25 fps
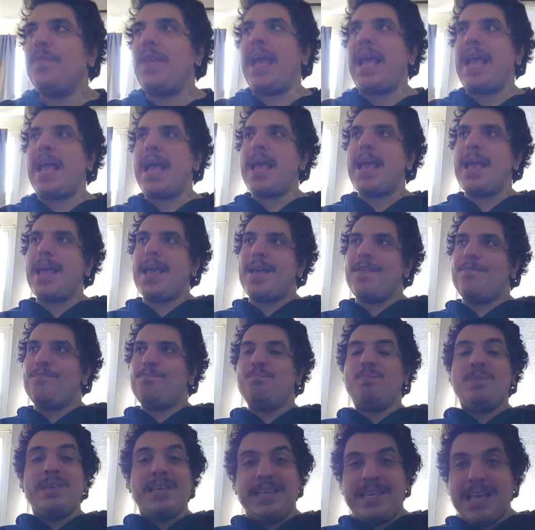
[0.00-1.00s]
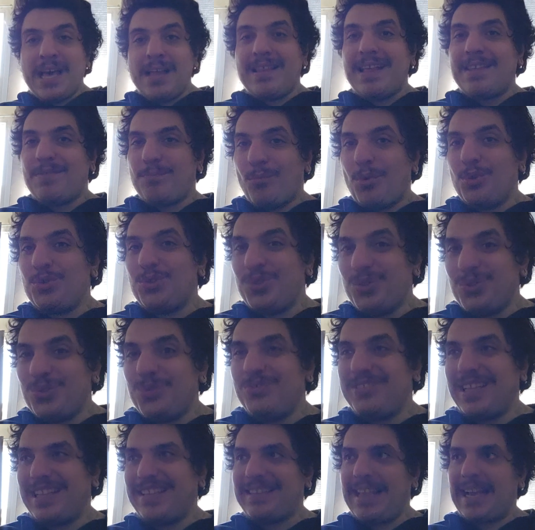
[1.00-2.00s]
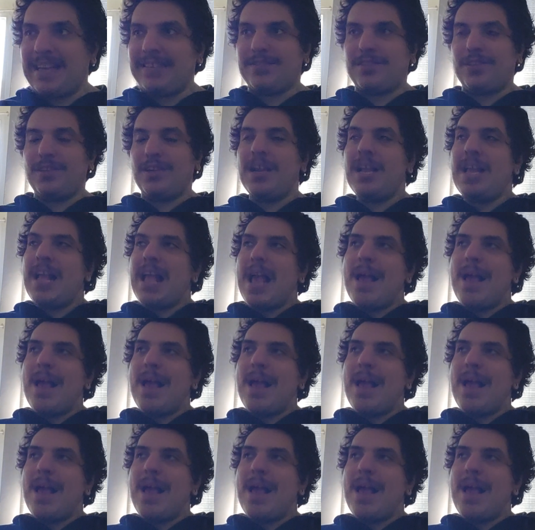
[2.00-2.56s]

And Miguel has more to lose than Dexter.